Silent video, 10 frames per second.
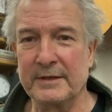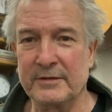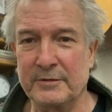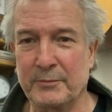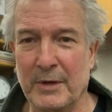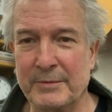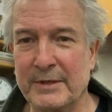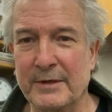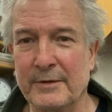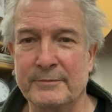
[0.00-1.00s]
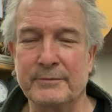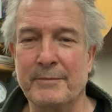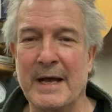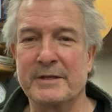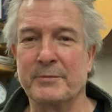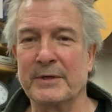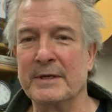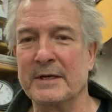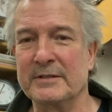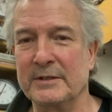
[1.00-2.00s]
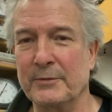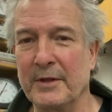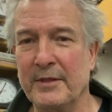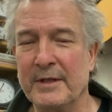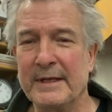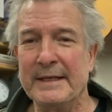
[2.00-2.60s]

This is probably going to match pretty nicely with.